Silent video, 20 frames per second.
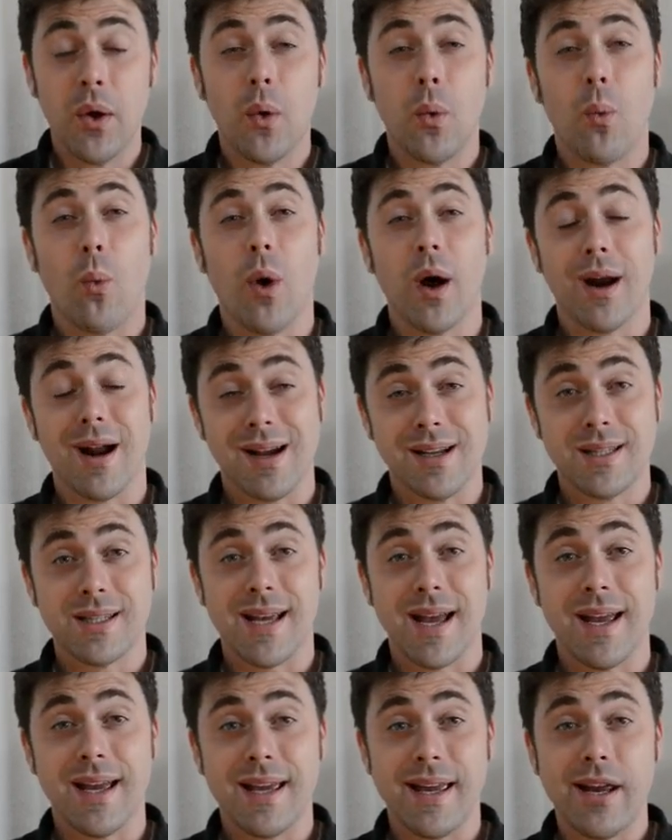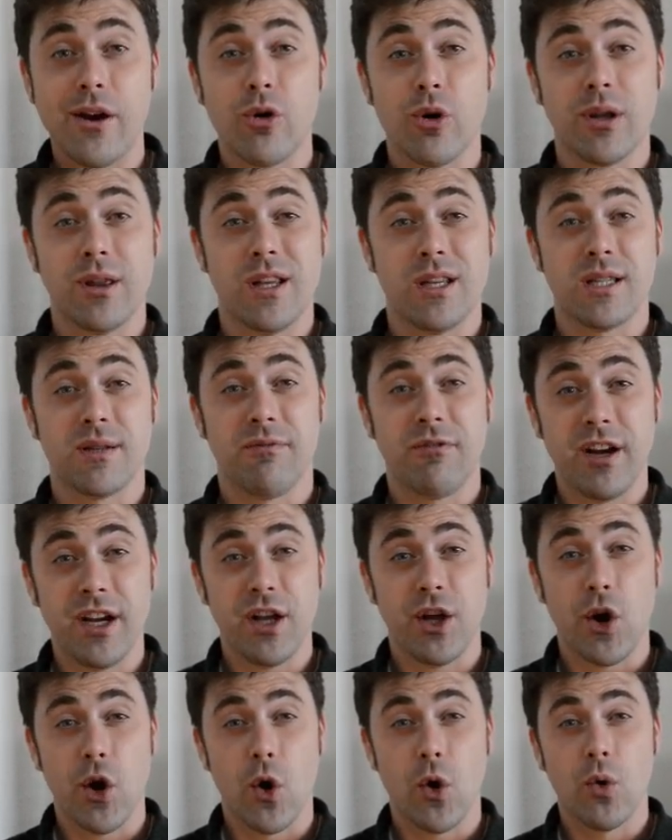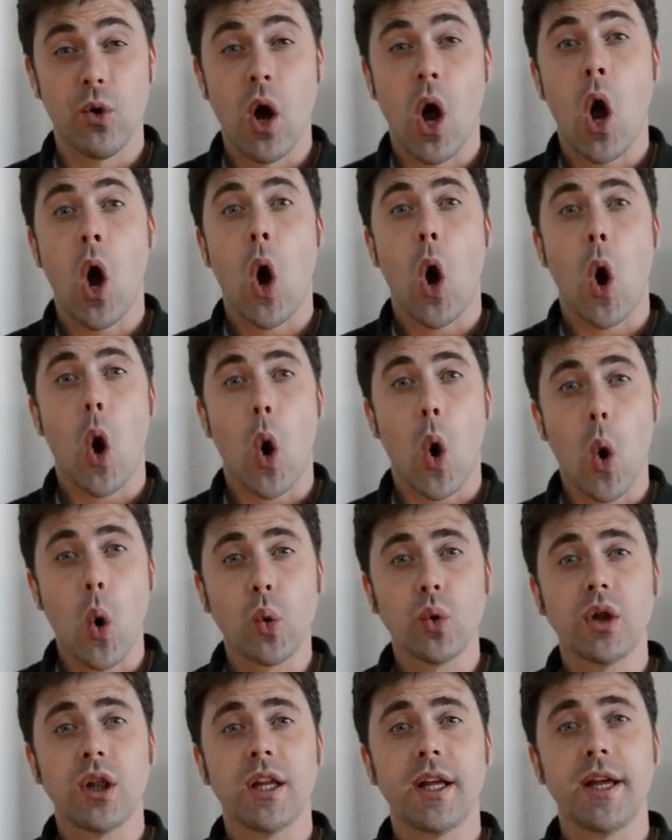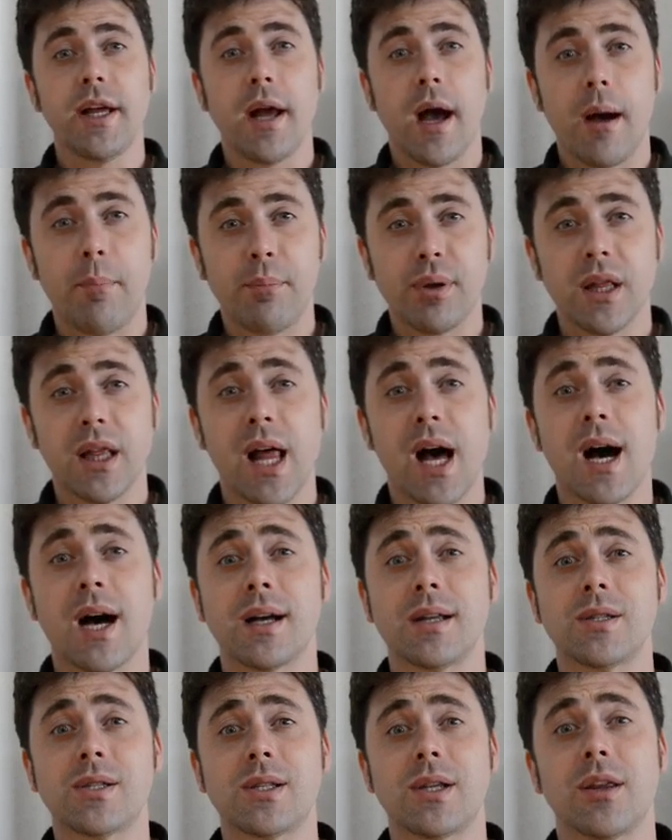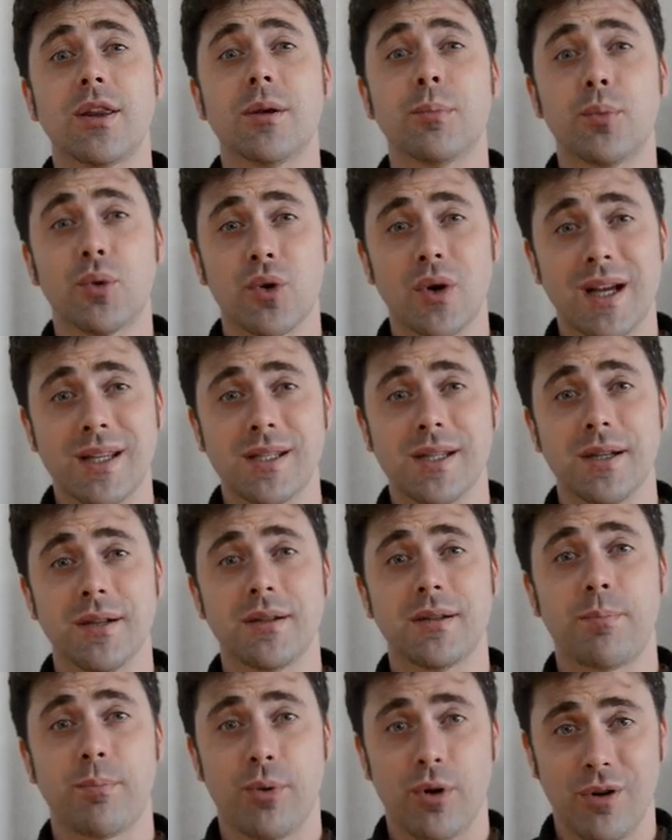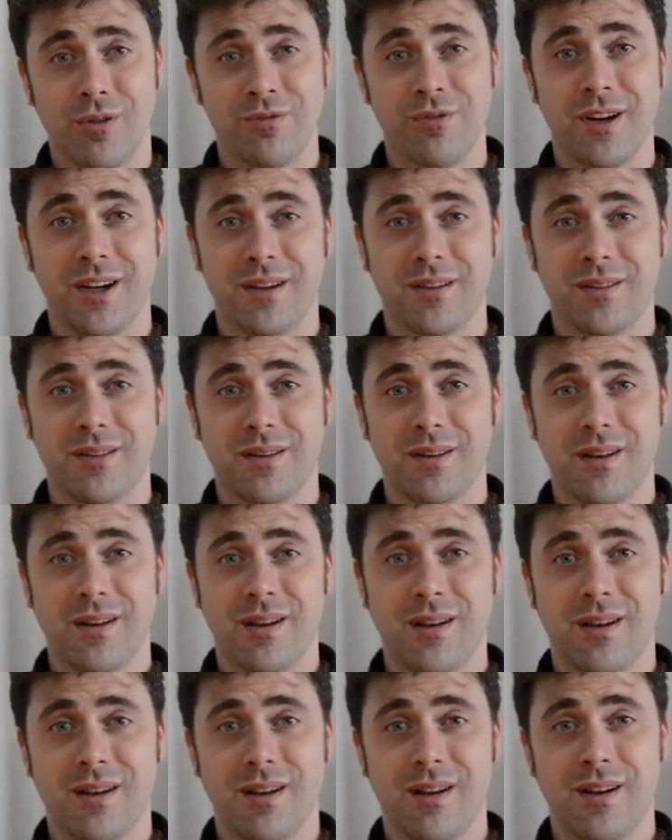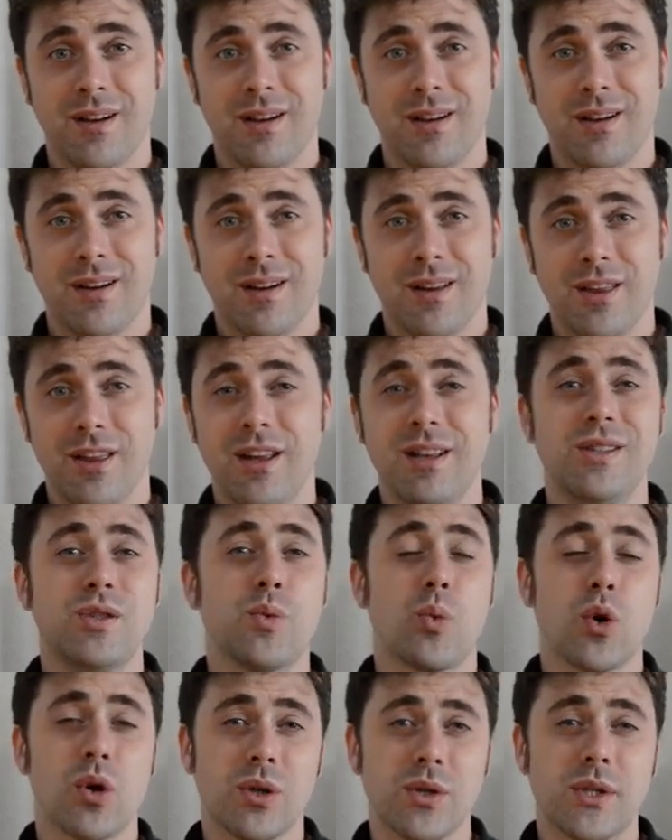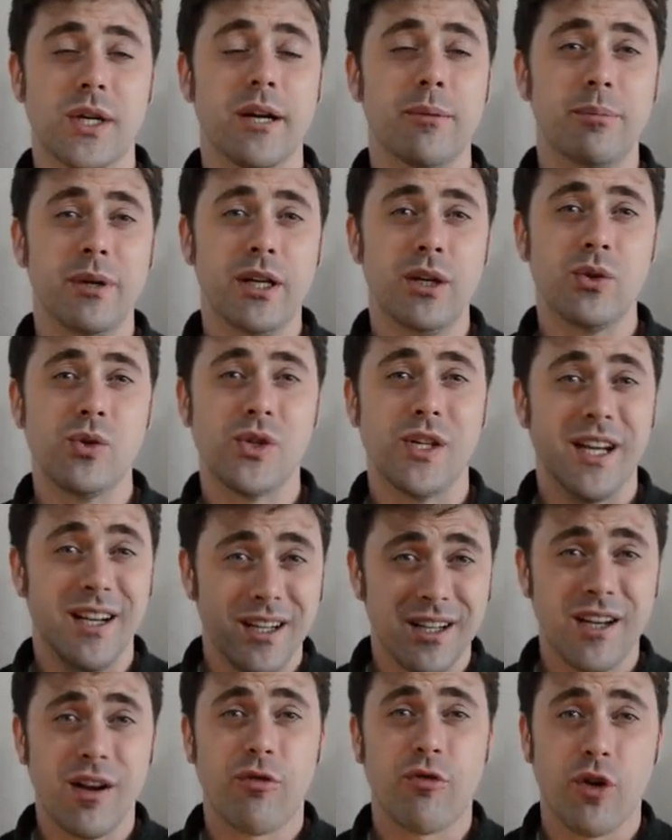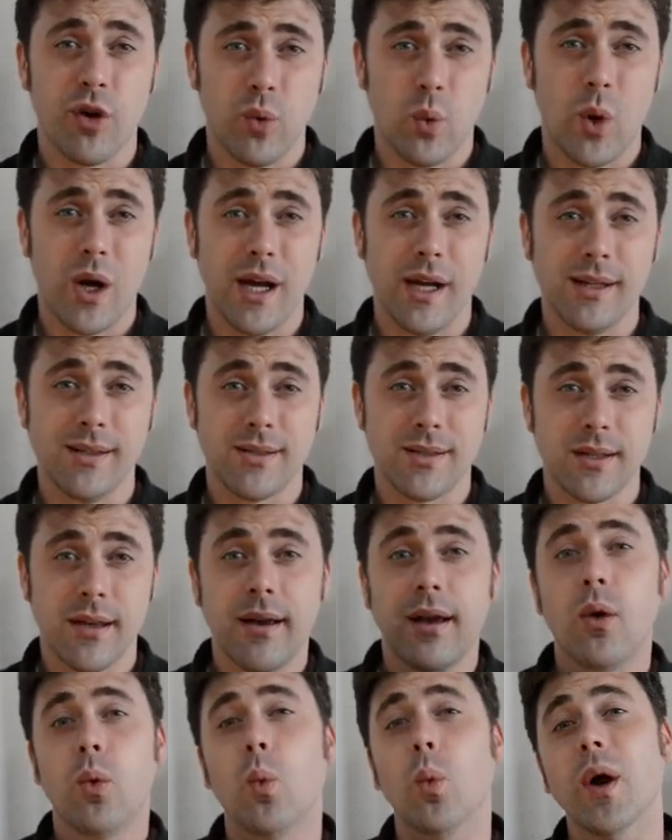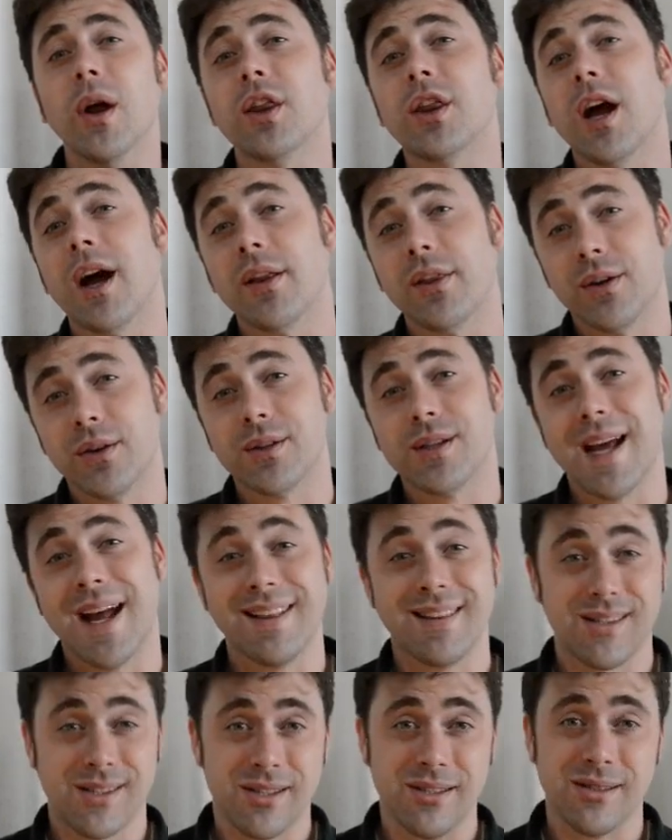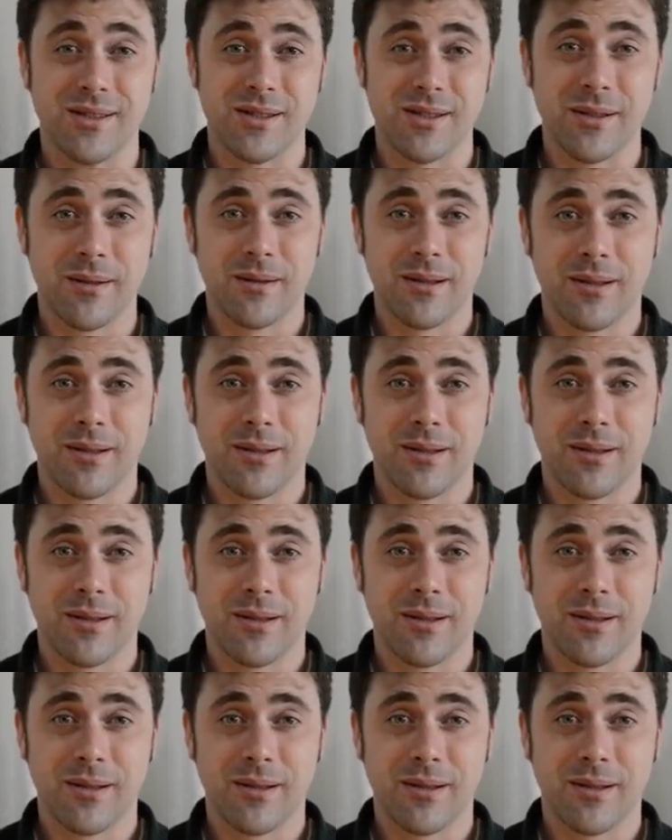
what I say here in this video only applies to the present perfect. These words can be used in different ways with other tenses.